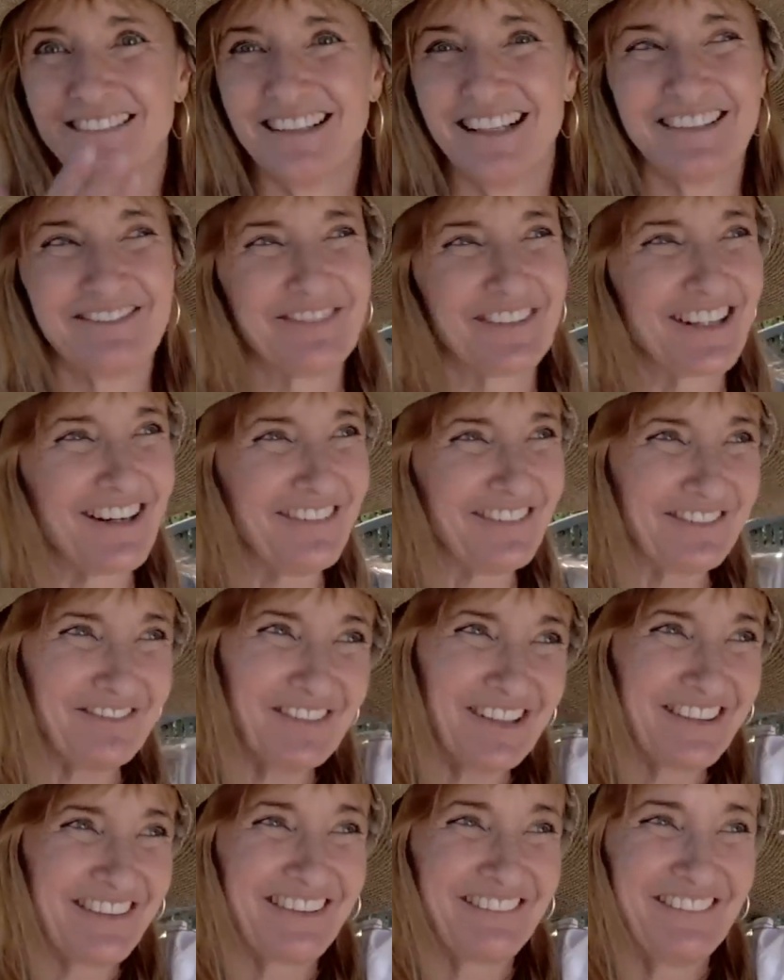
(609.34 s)
I forgot what
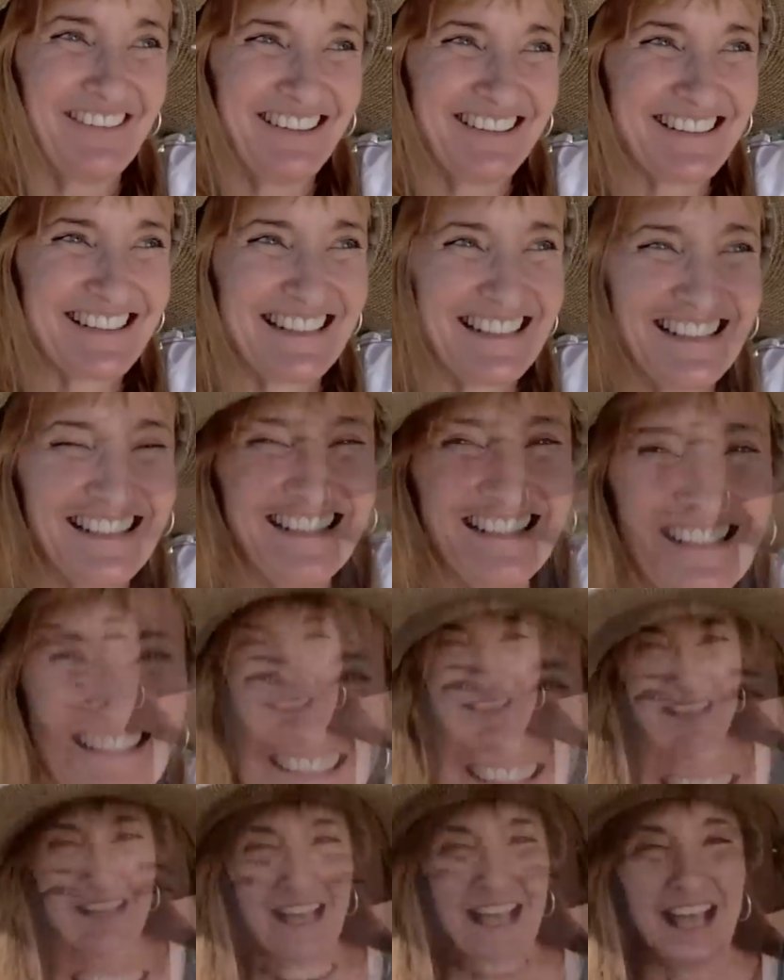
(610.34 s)
month it was.
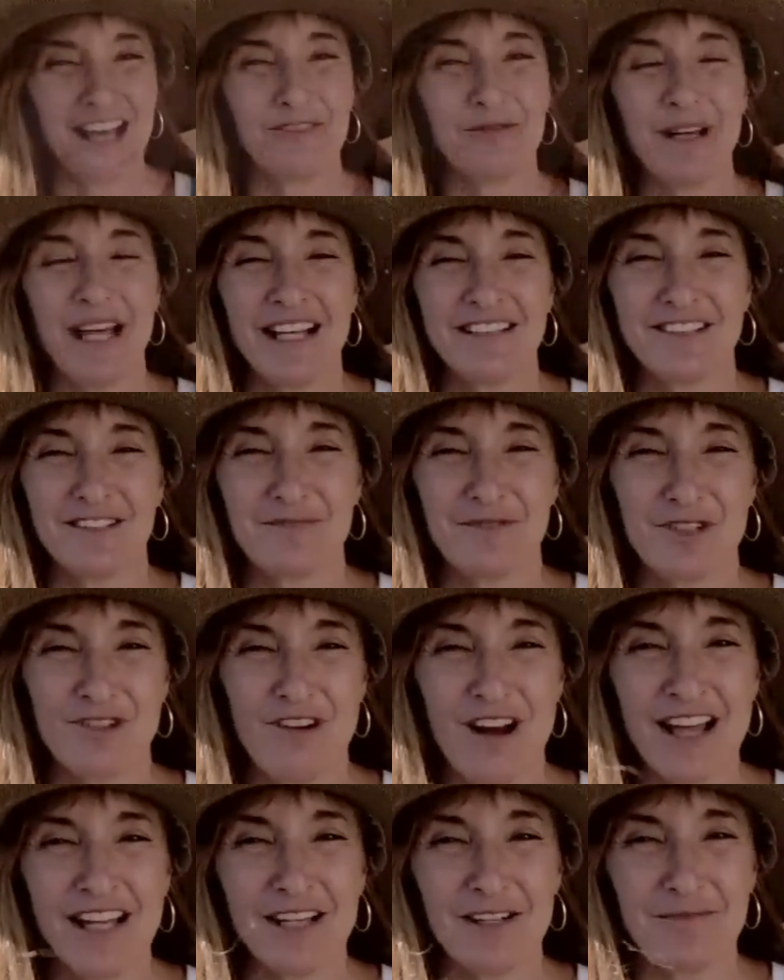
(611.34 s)
and we had some
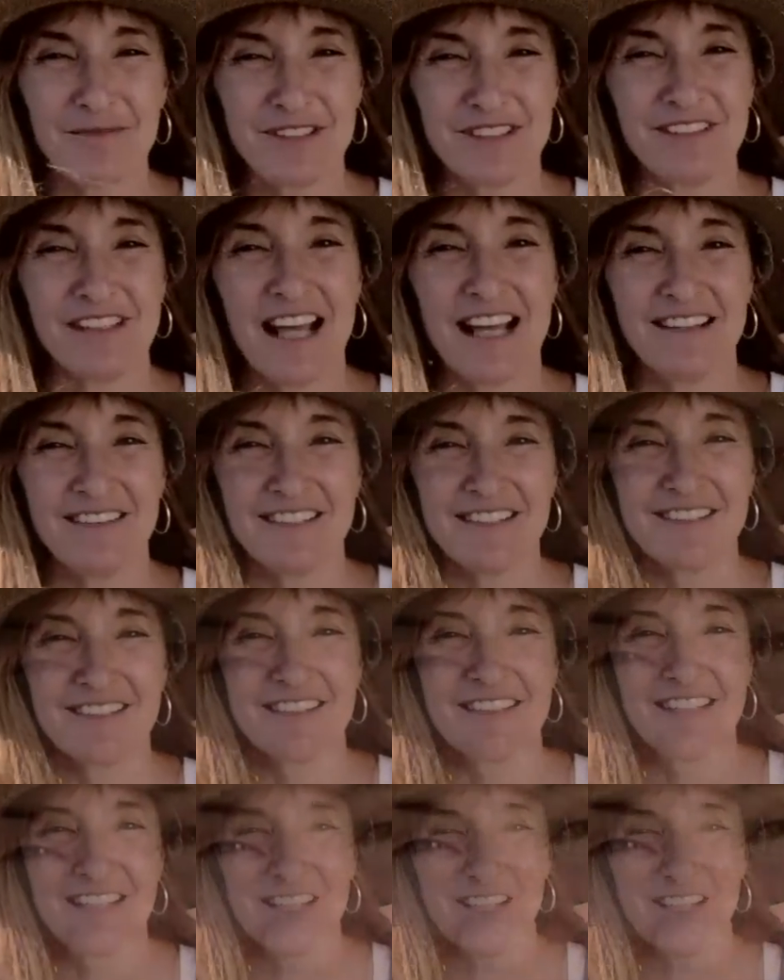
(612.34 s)
triumphs like this,